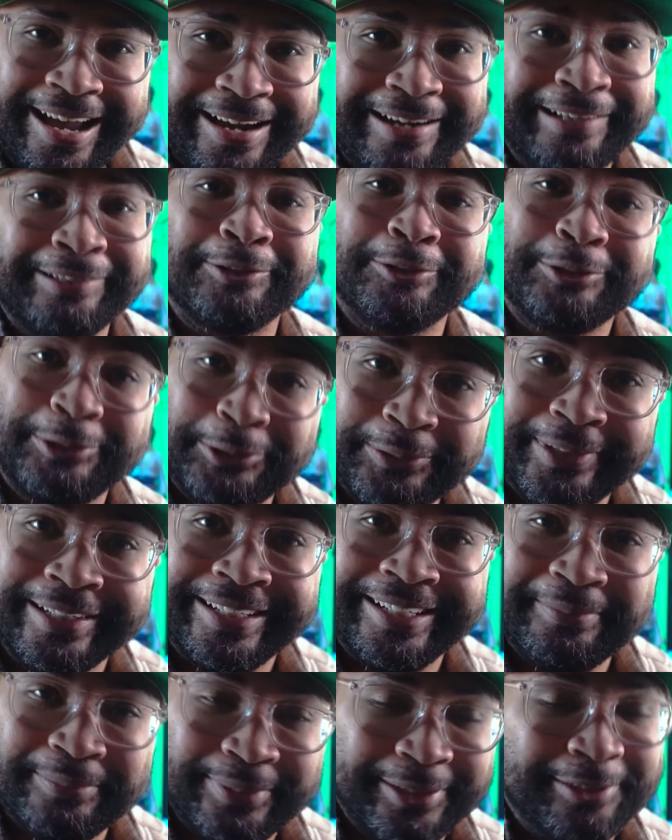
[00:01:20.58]
here a little too
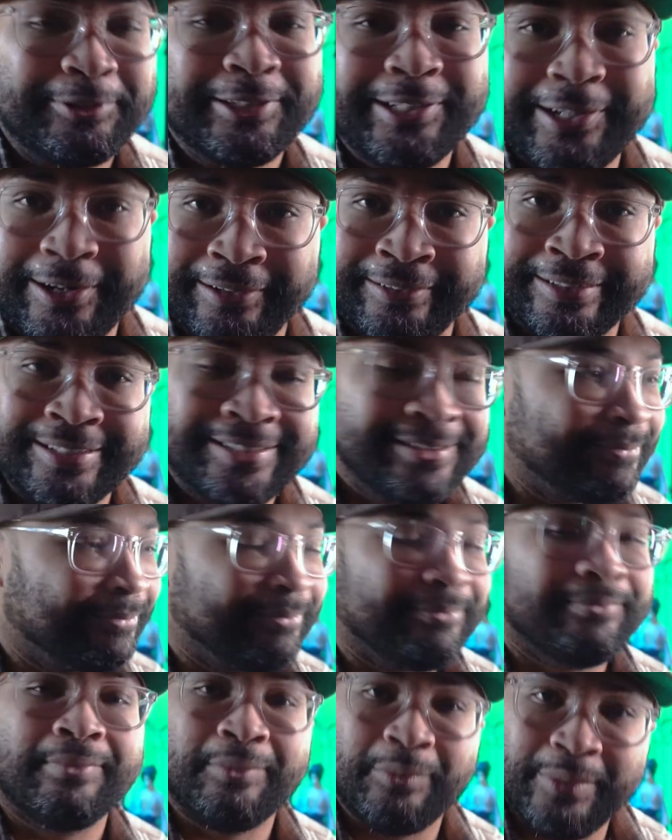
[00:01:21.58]
late, but regardless,
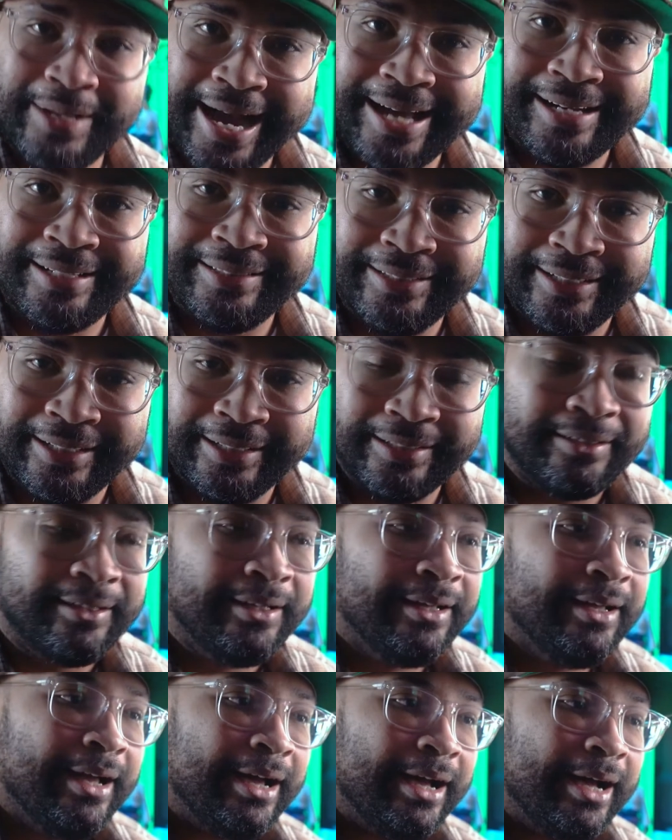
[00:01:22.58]
we got it done.
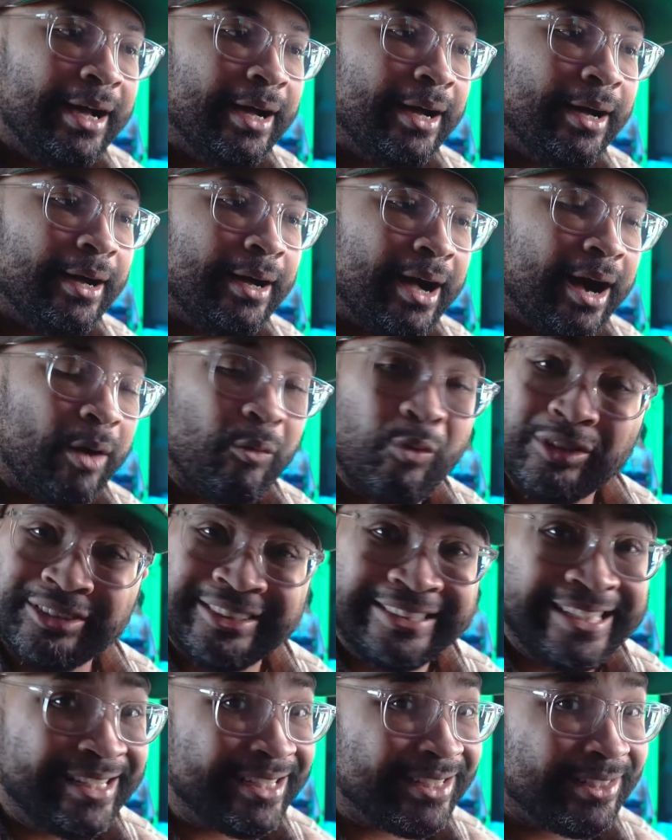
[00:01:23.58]
I will
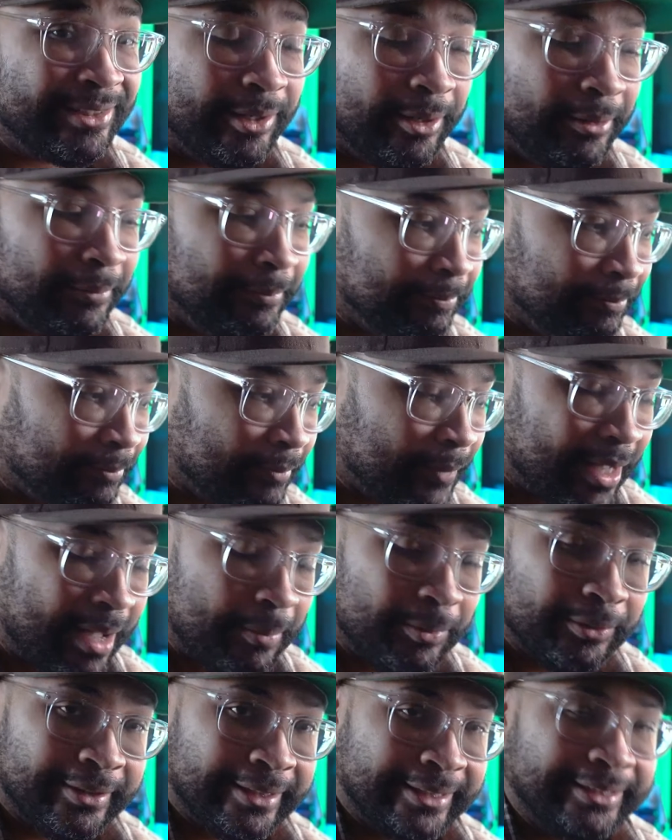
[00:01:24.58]
say this though, a
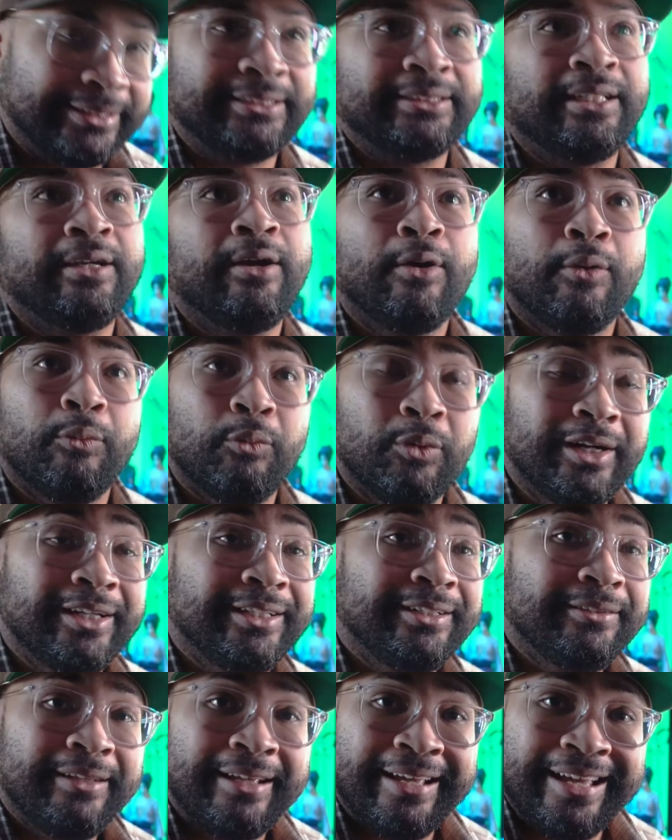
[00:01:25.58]
couple things.
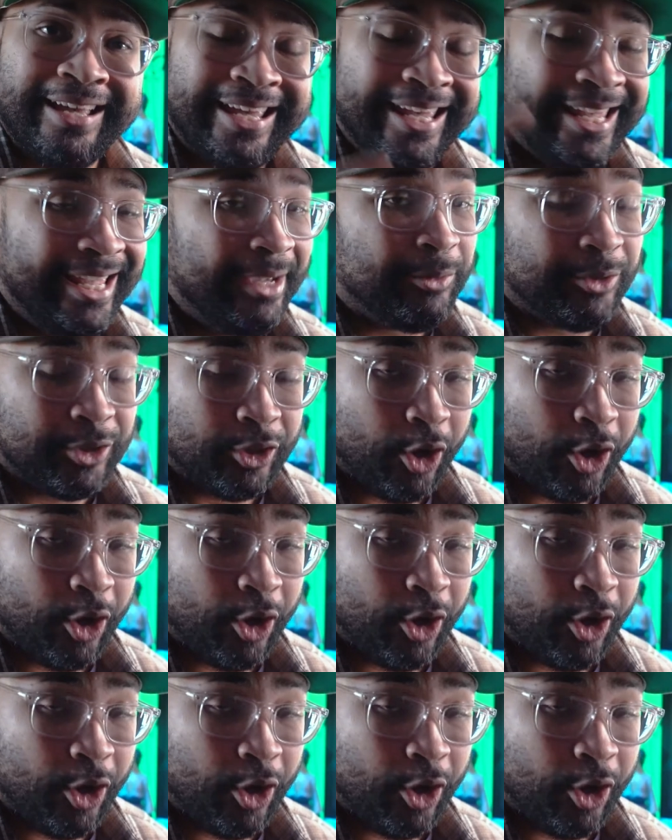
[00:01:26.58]
One, it was